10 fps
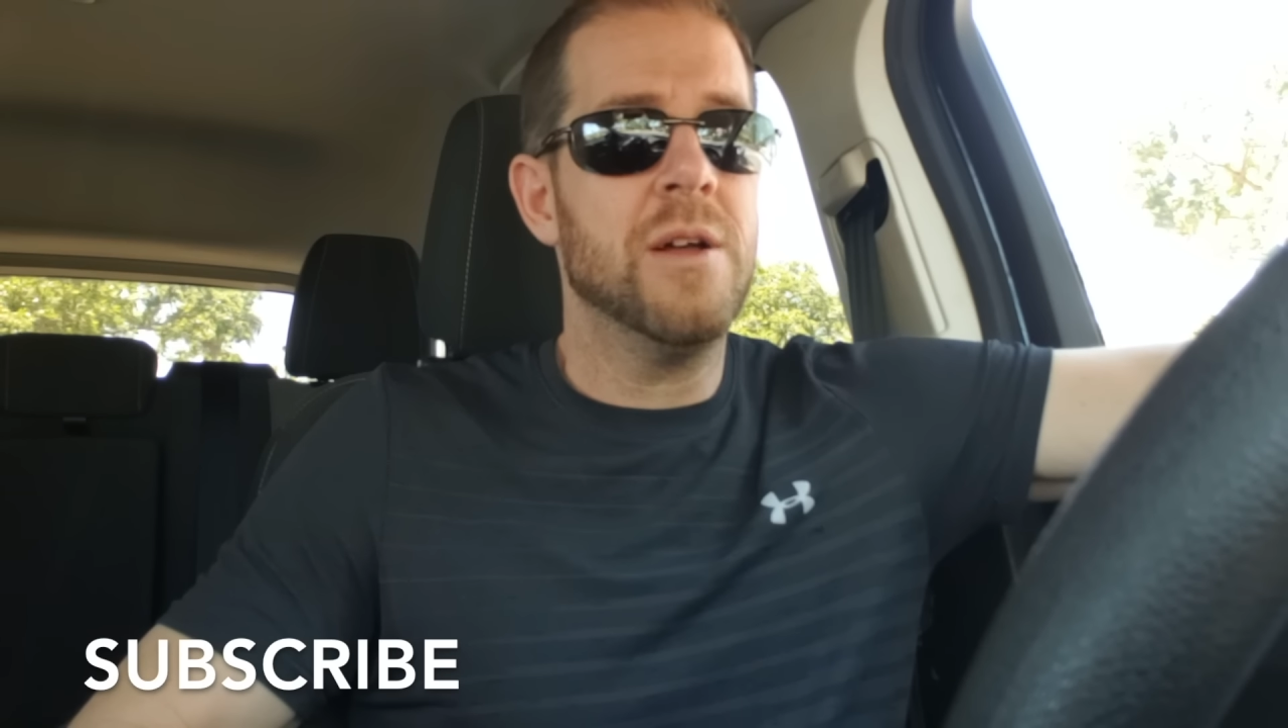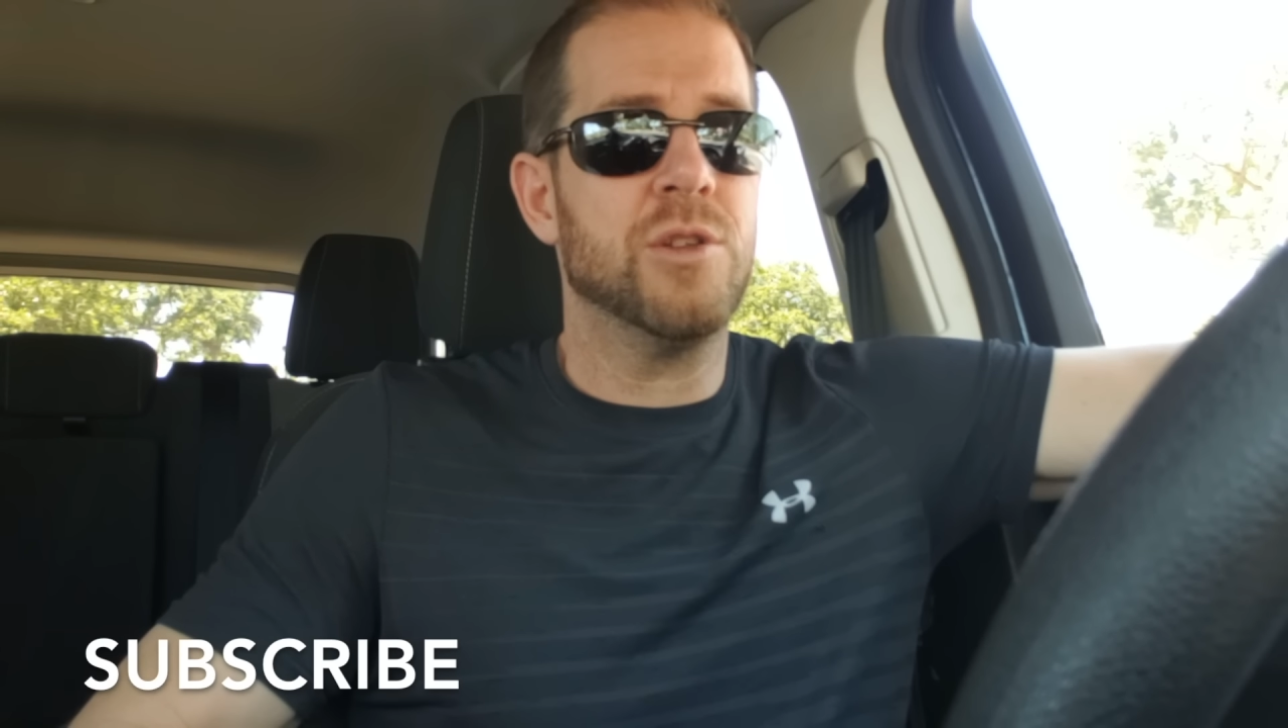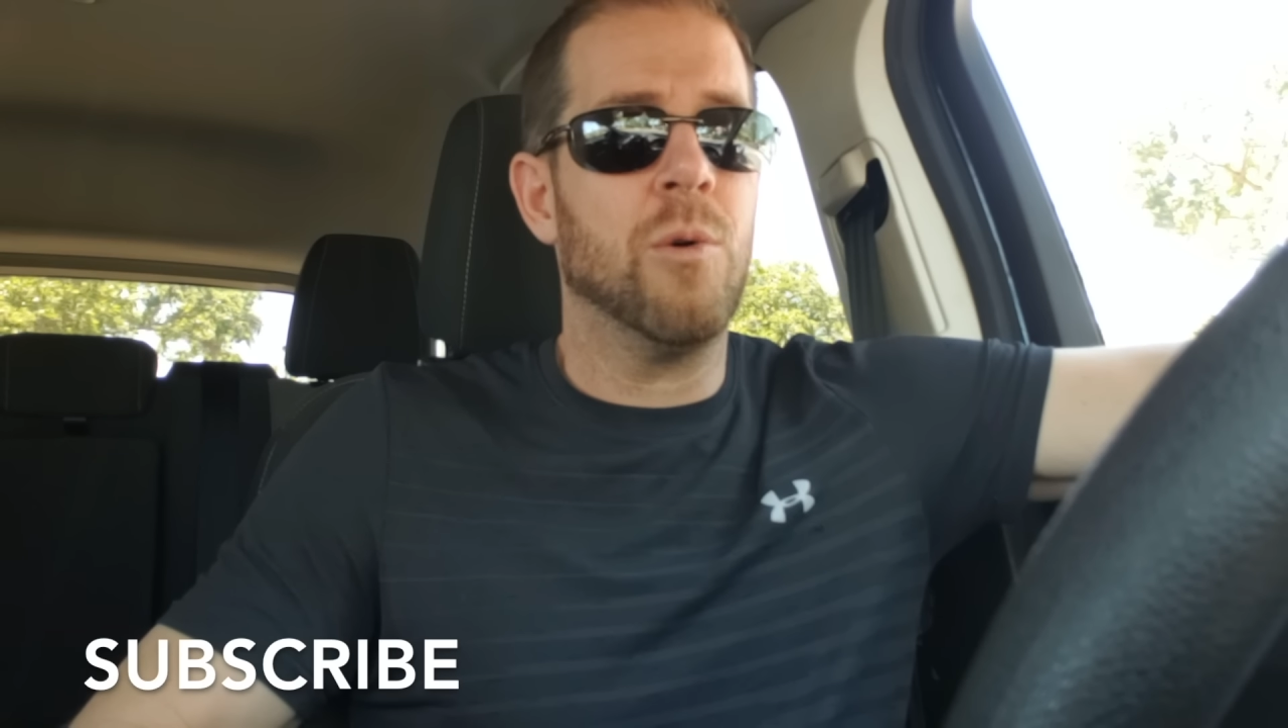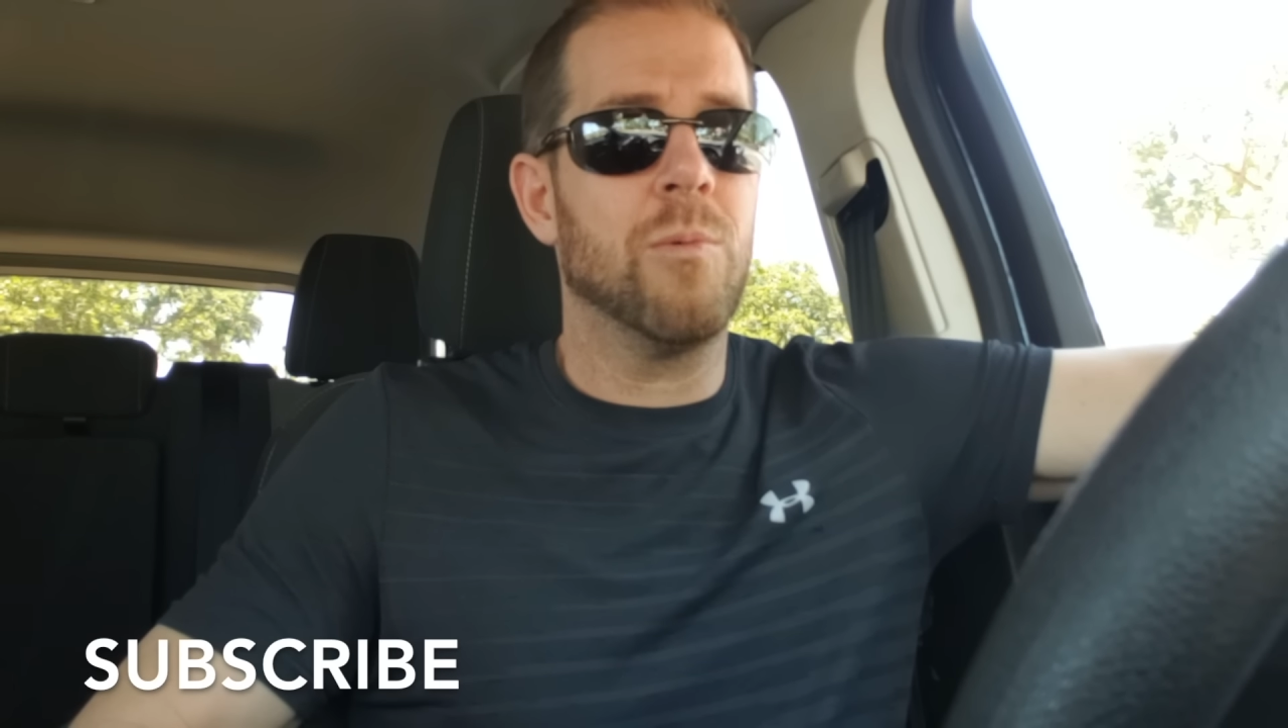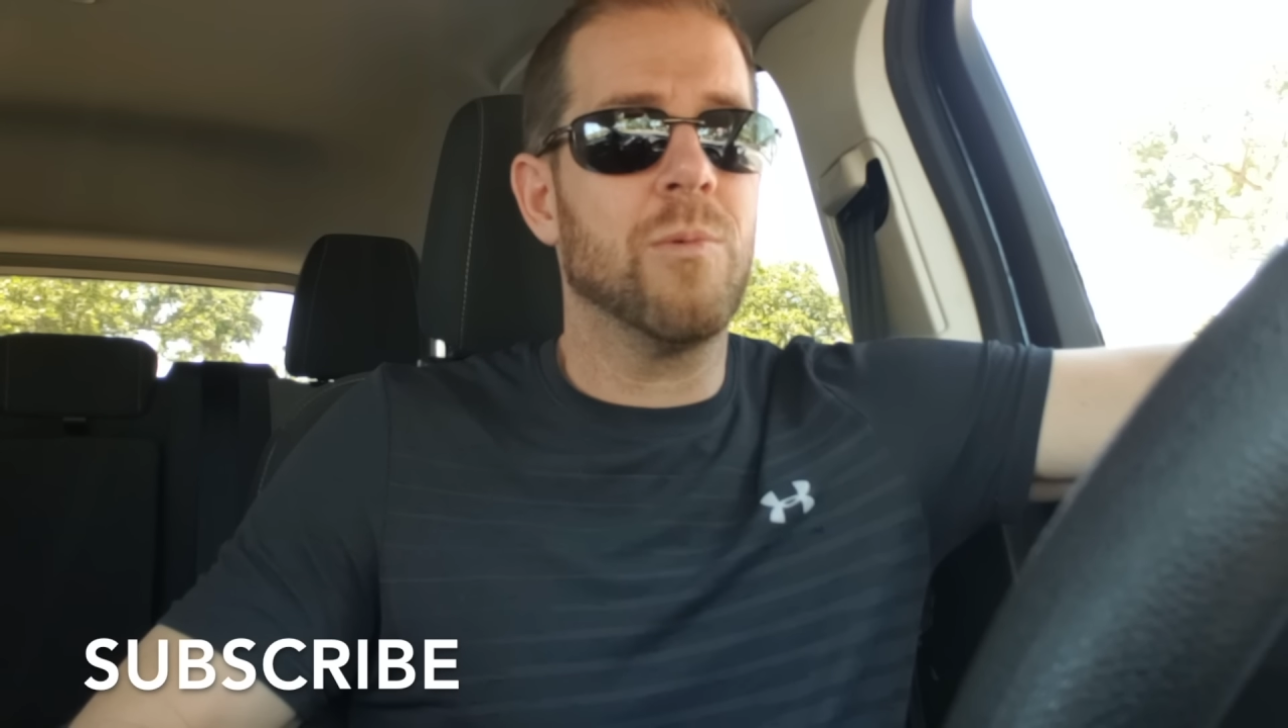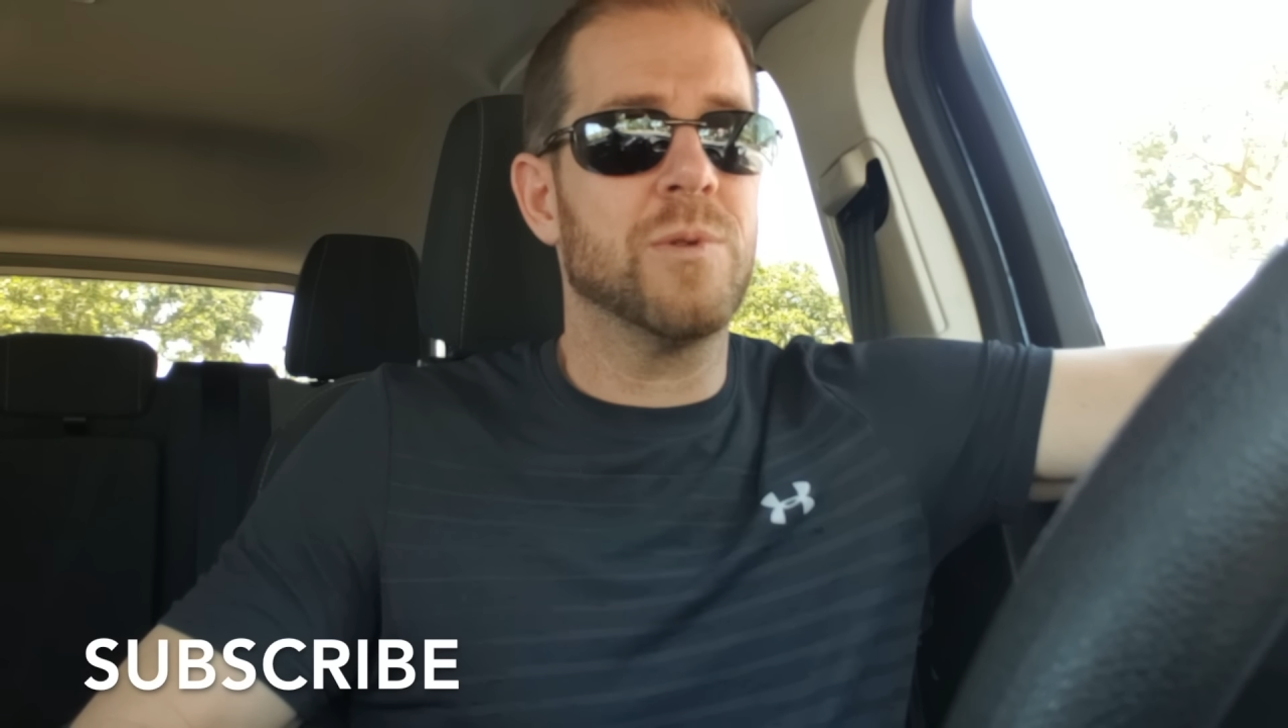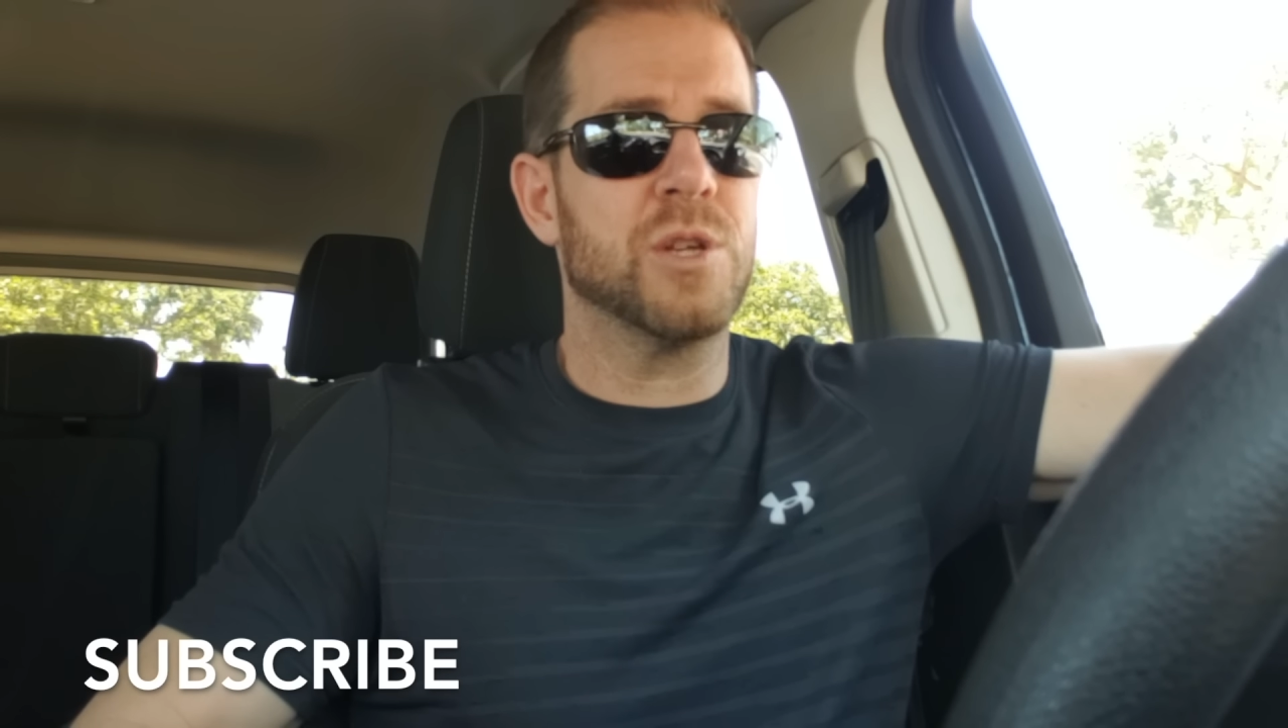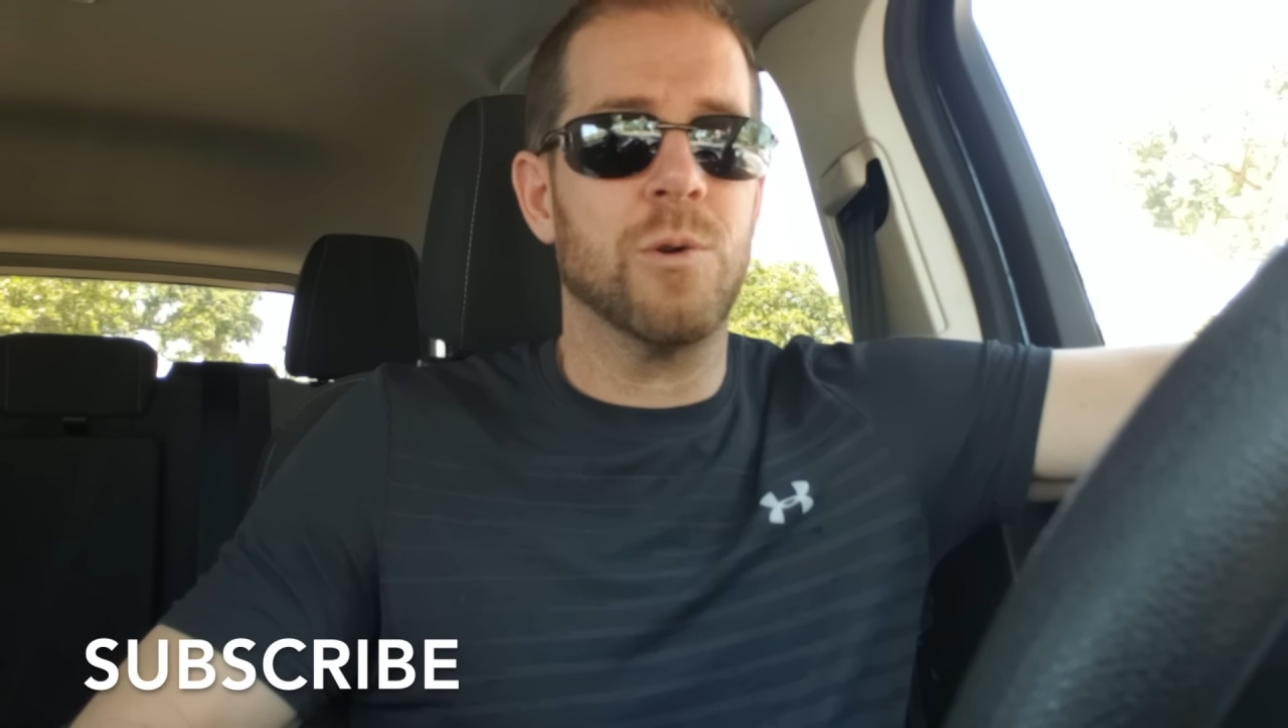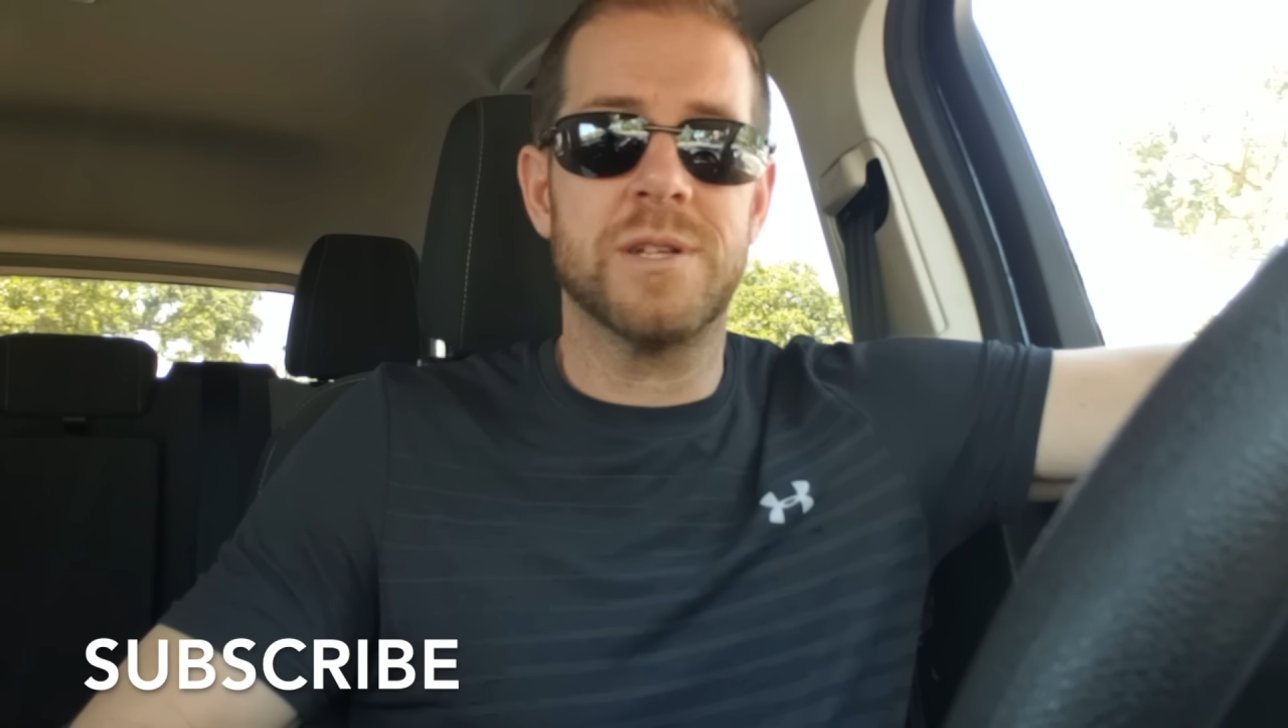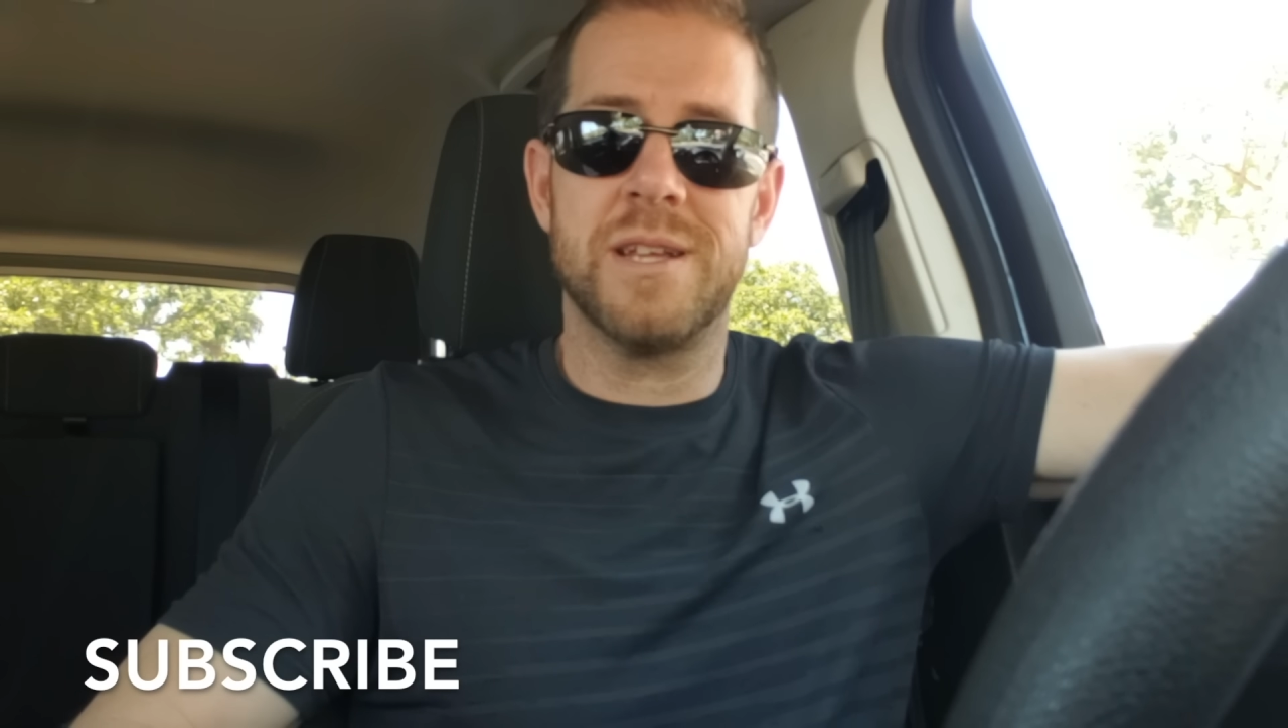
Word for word: don't resort